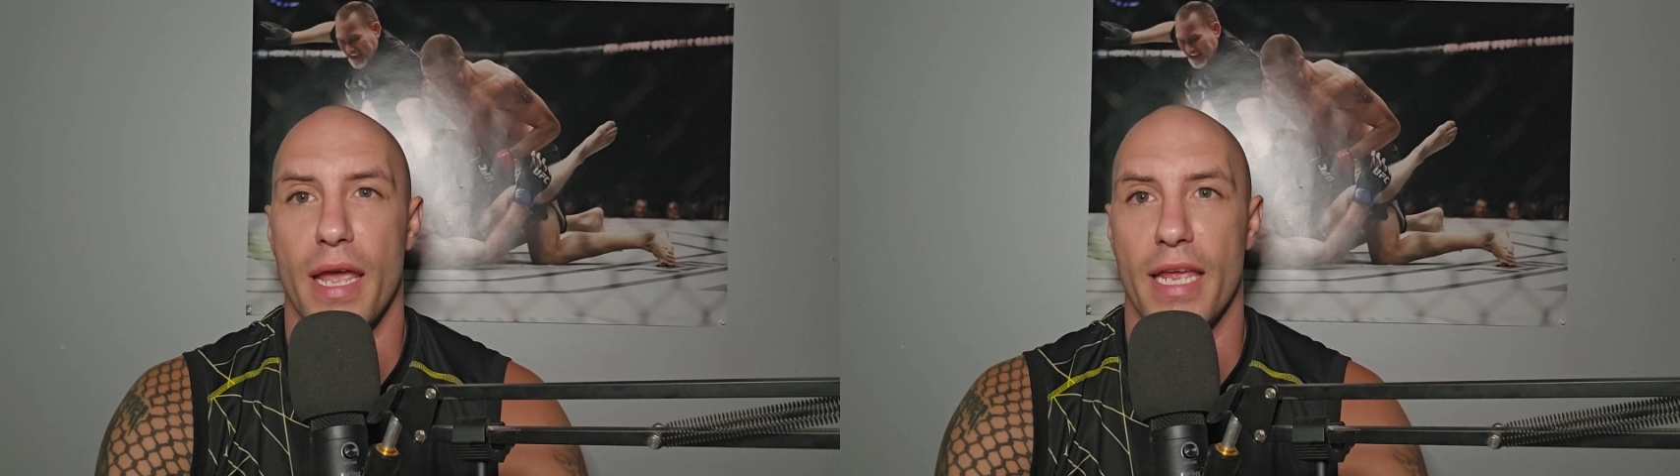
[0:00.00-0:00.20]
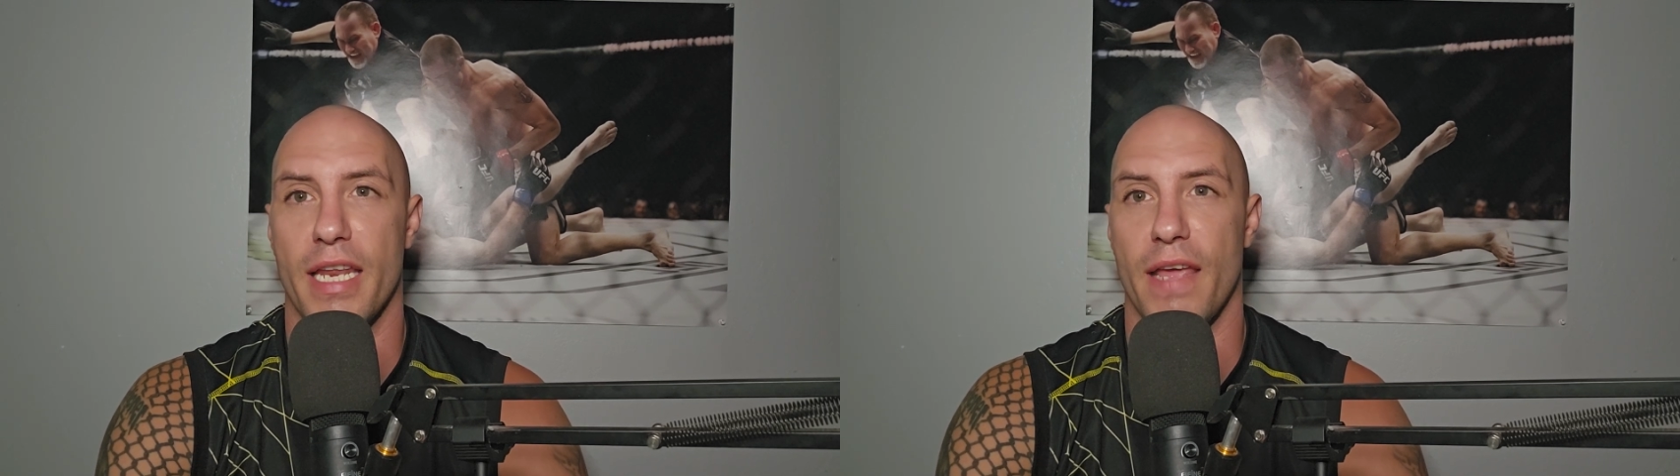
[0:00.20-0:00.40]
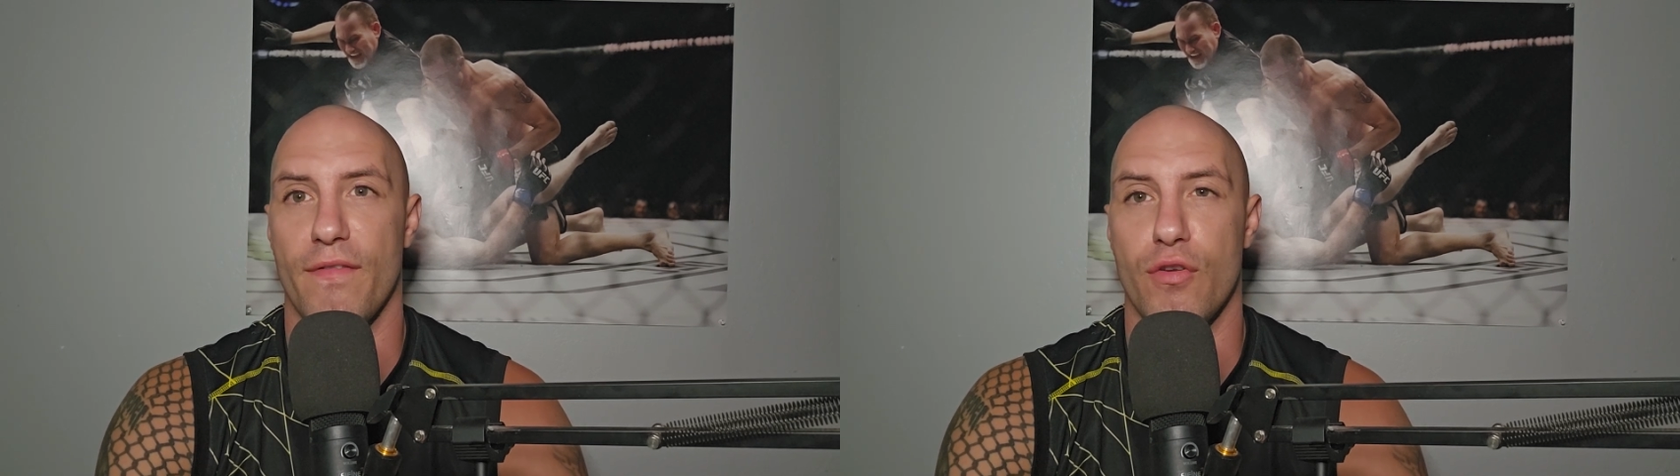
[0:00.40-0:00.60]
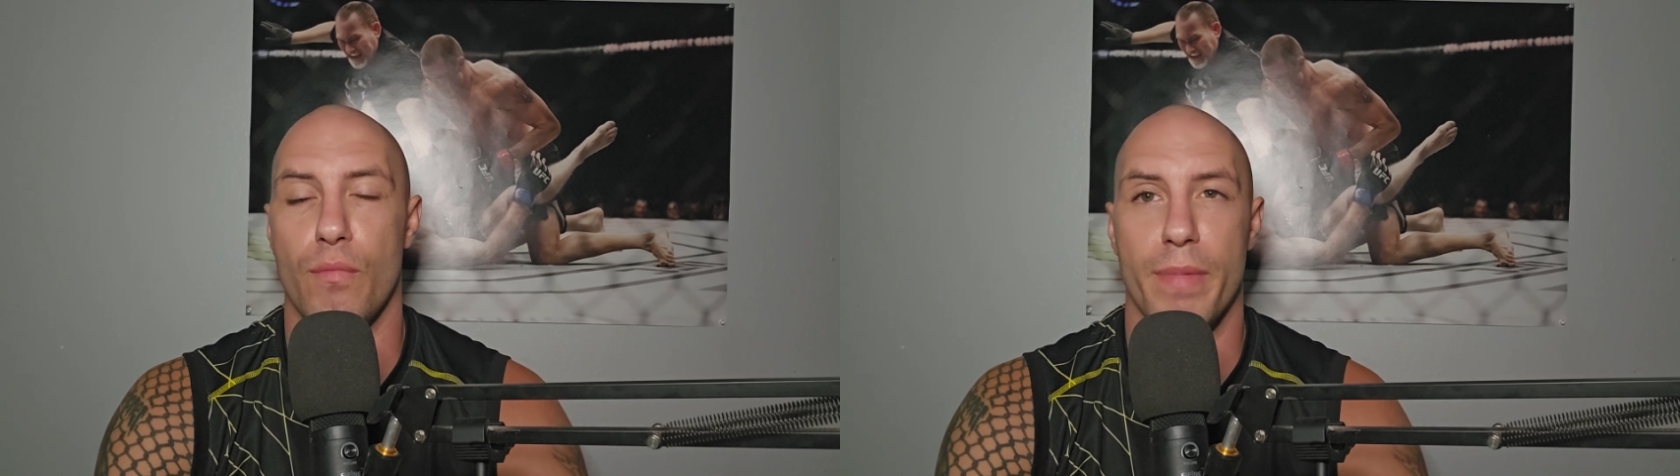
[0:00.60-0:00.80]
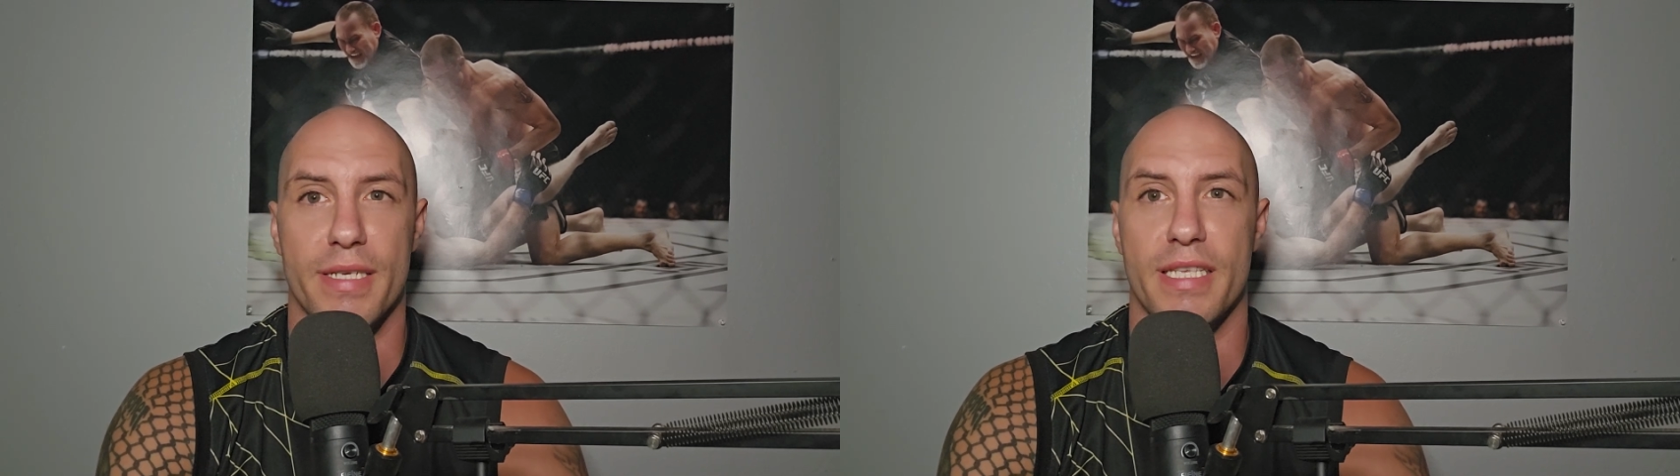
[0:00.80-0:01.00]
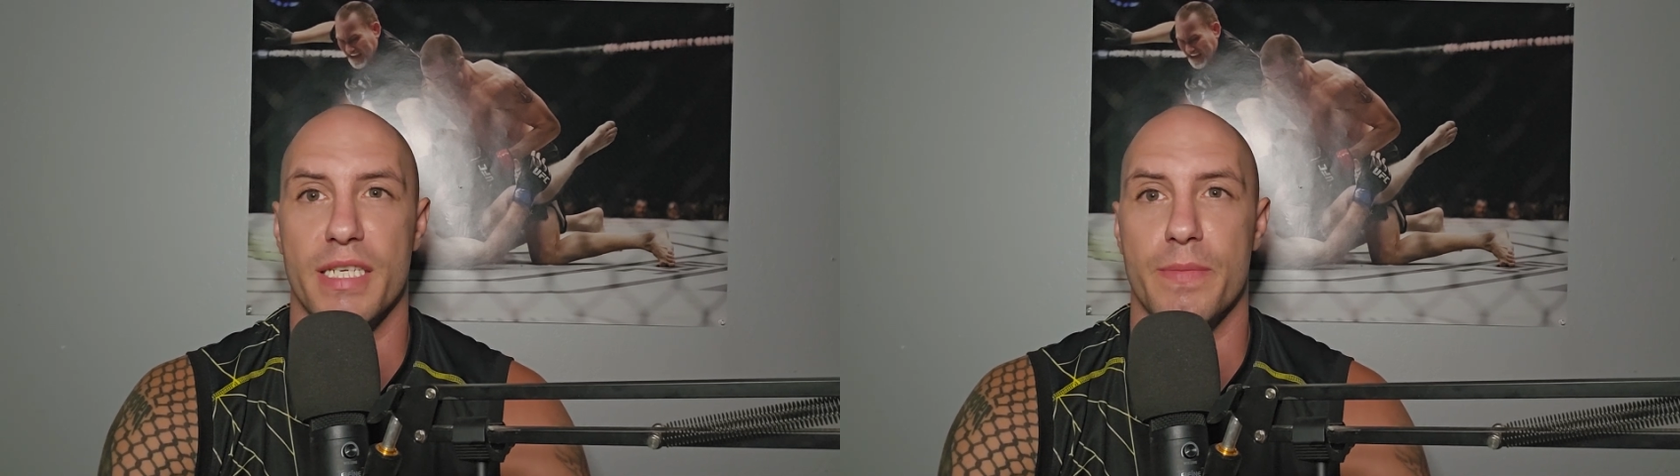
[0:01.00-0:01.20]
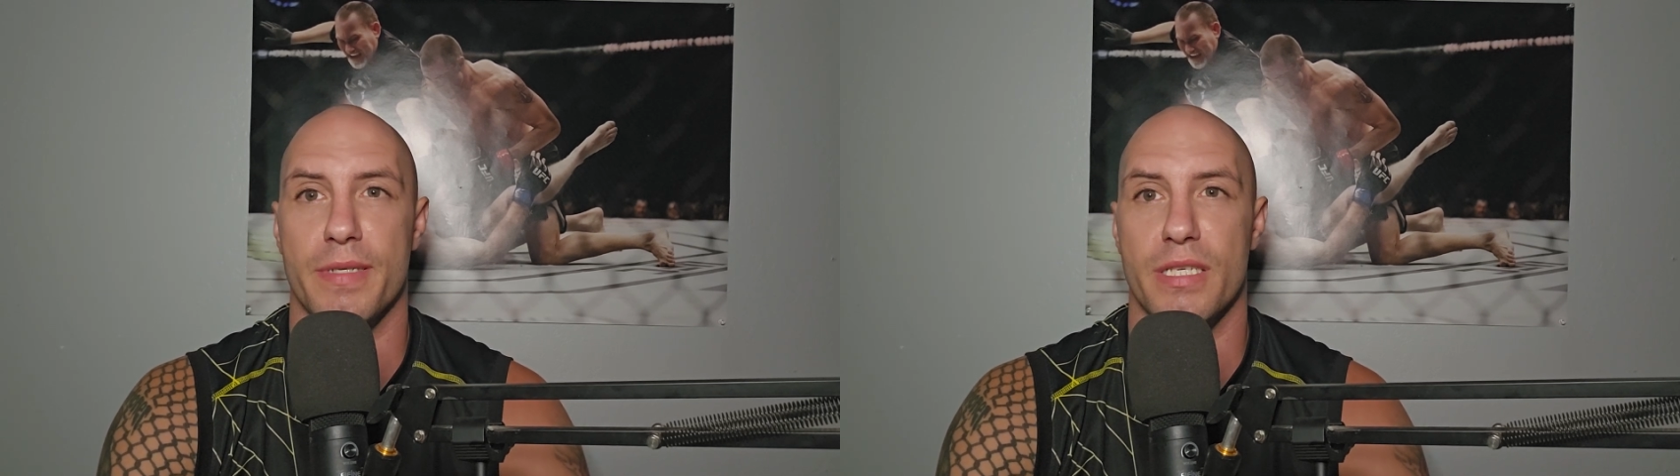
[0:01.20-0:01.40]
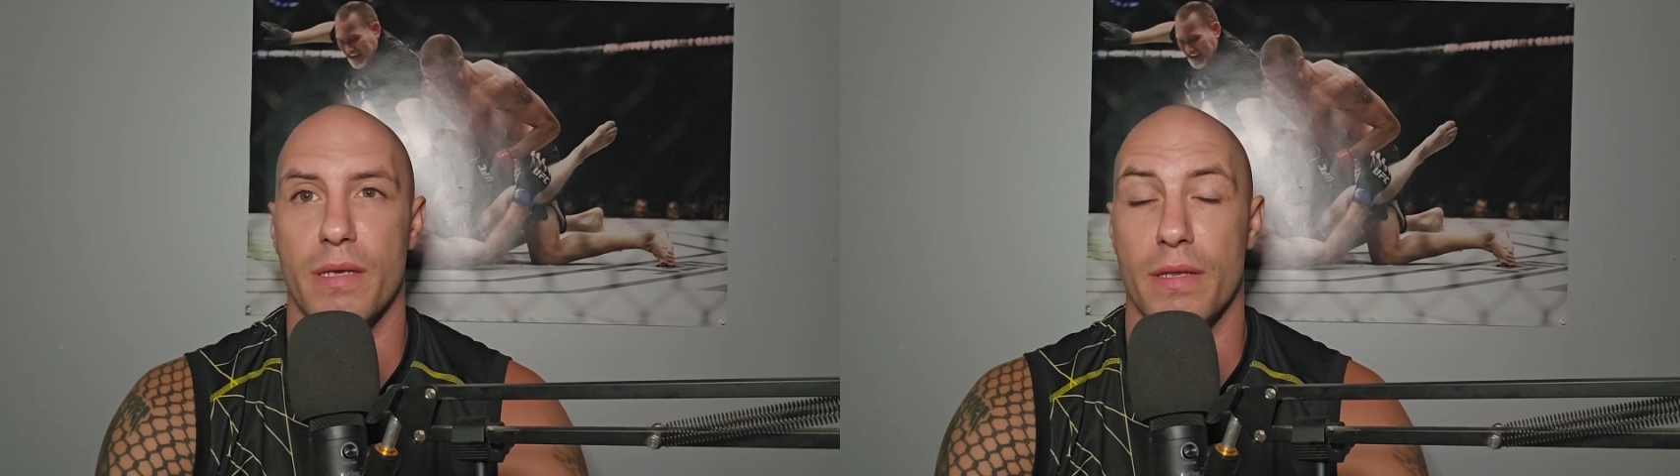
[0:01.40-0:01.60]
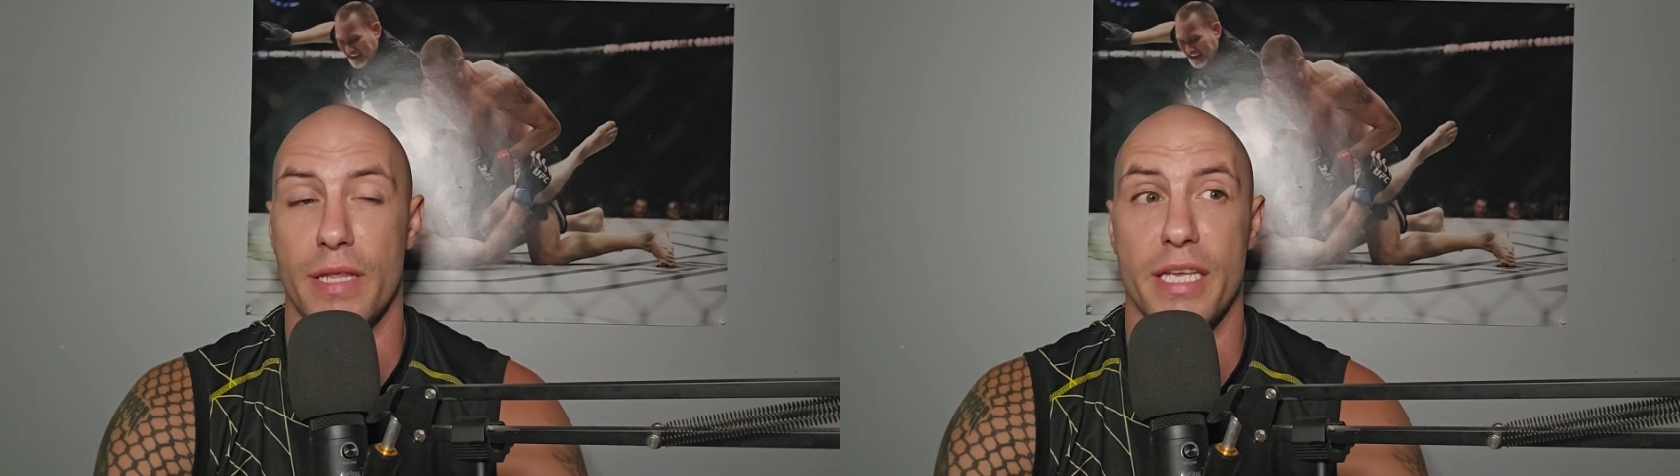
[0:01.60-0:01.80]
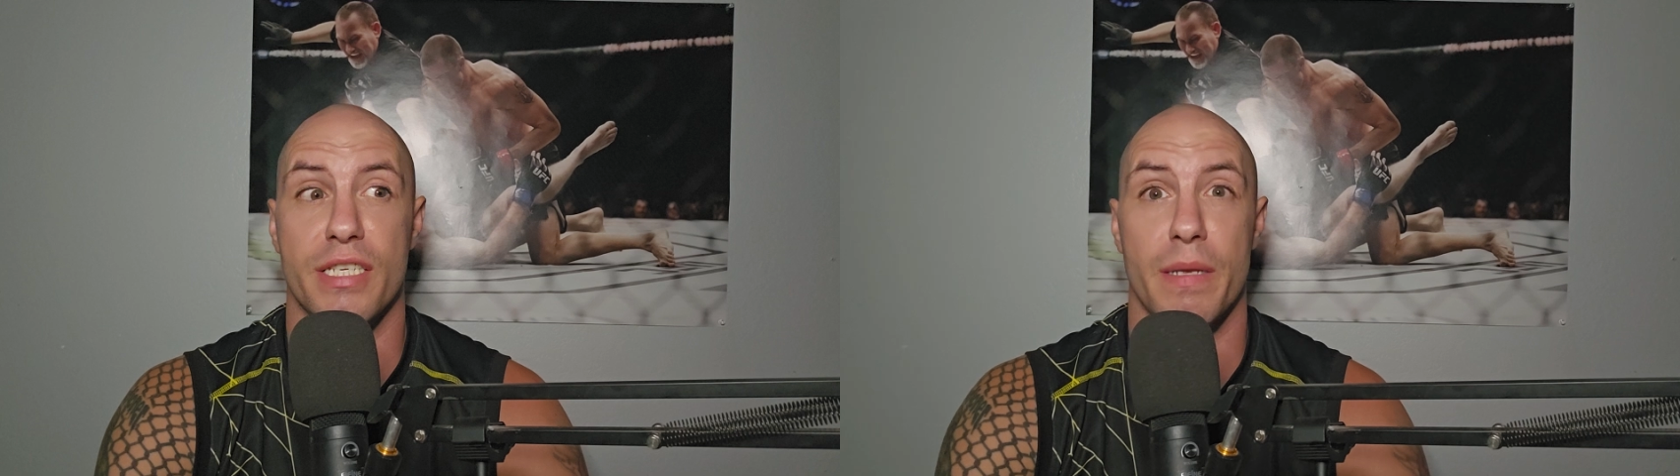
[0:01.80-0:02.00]
And if you miss
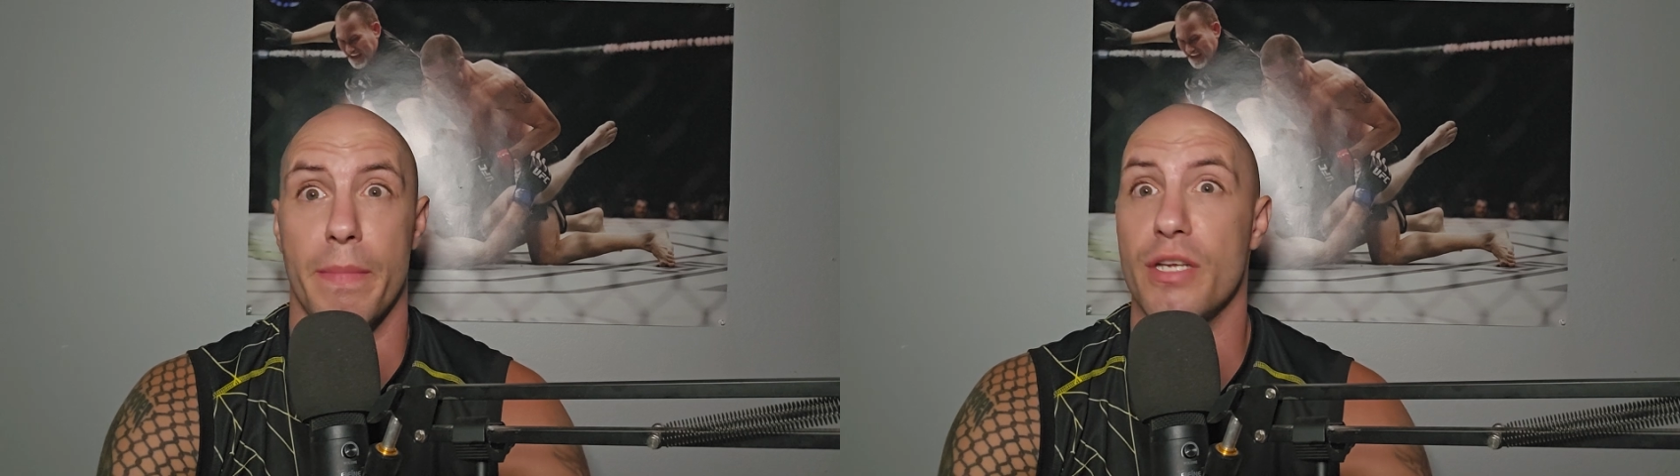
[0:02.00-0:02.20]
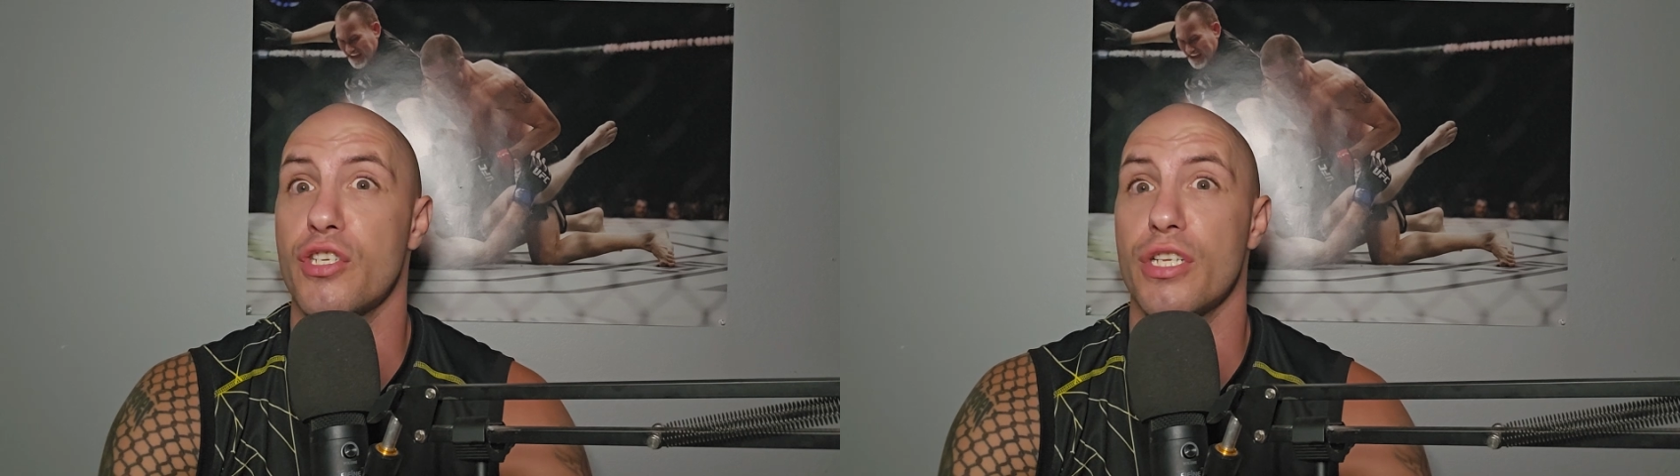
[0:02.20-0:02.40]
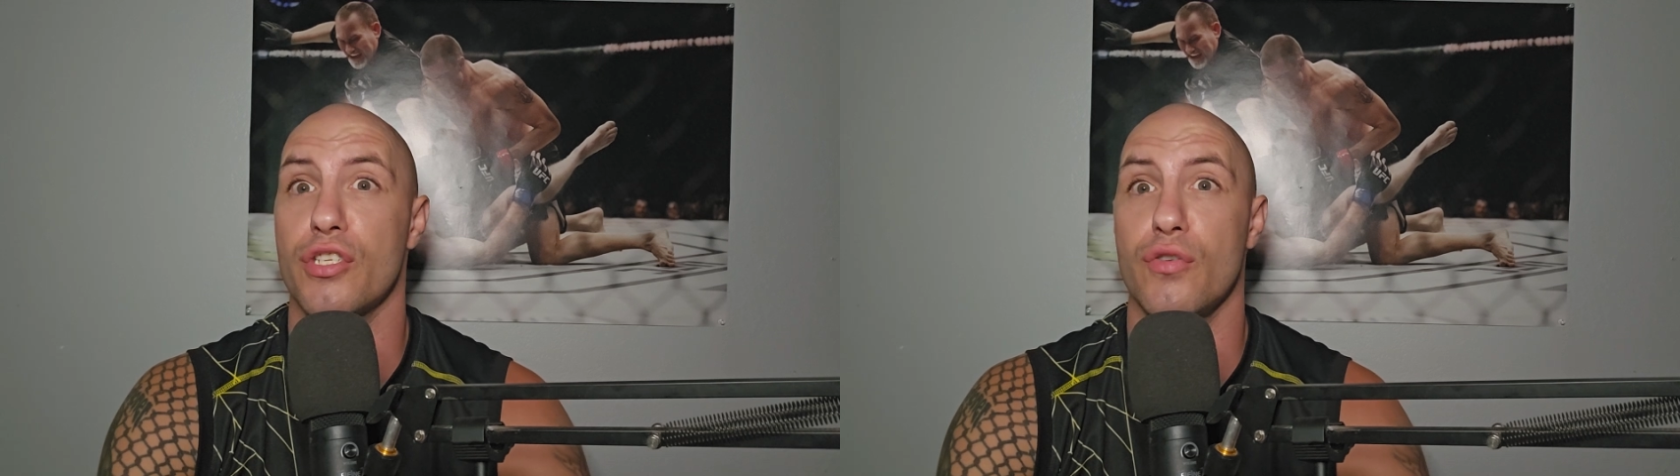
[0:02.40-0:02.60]
these submissions,